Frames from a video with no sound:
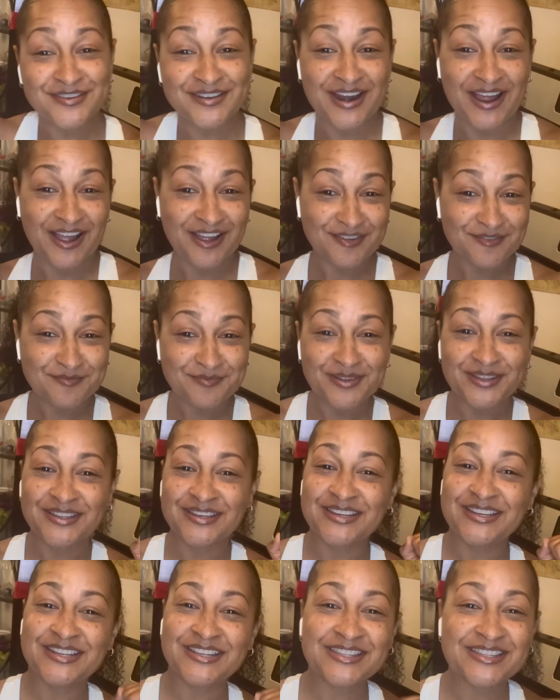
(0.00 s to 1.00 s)
I've been
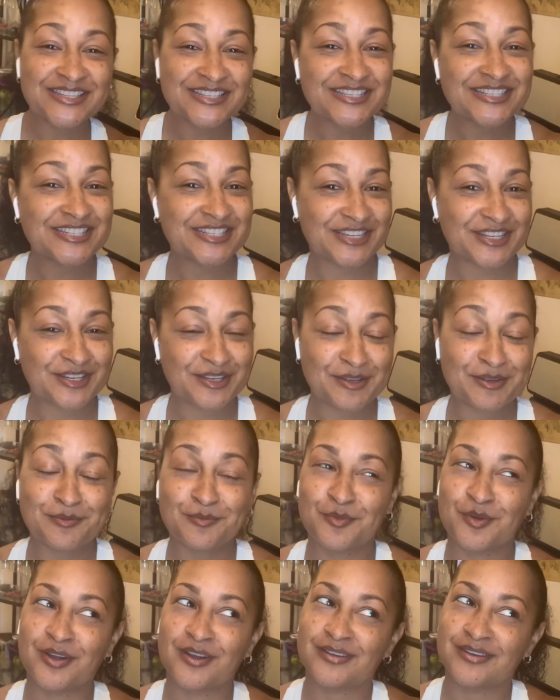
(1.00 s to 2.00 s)
in the gym.
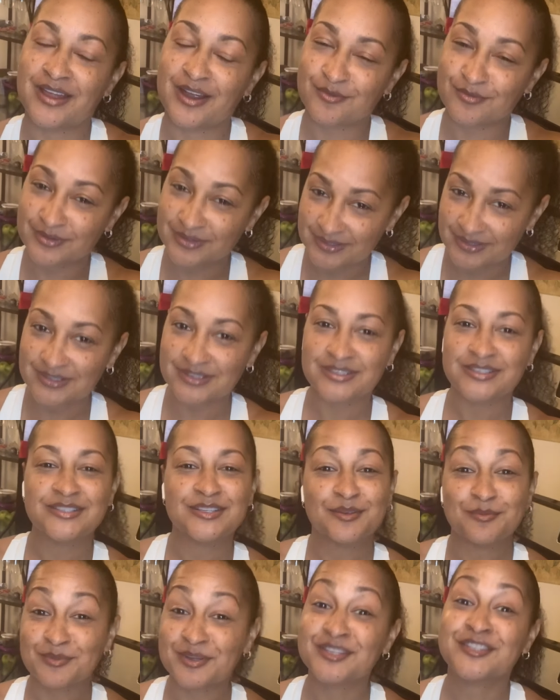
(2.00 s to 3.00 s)
Well, not really in the gym
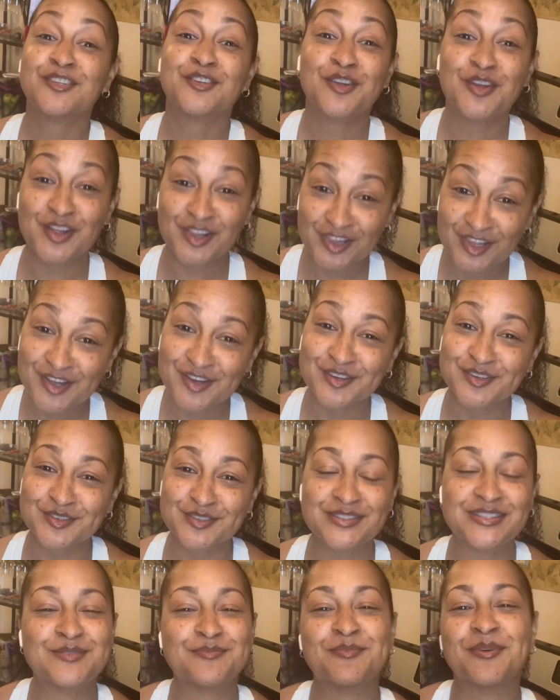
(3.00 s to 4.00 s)
because they're
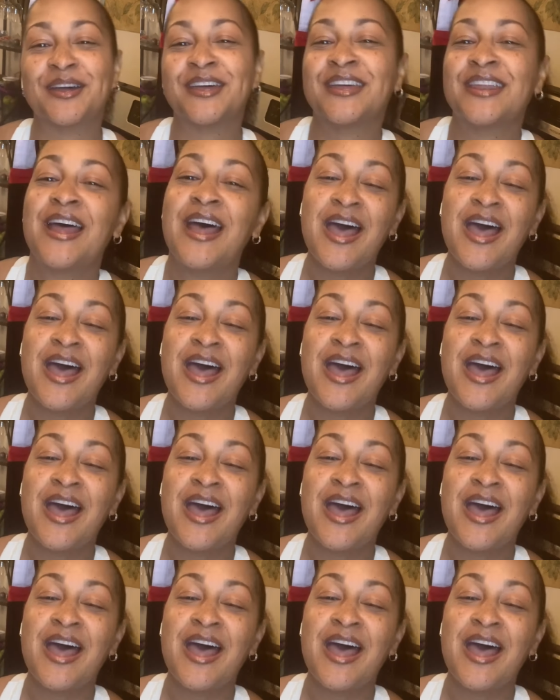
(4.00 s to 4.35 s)
closed, but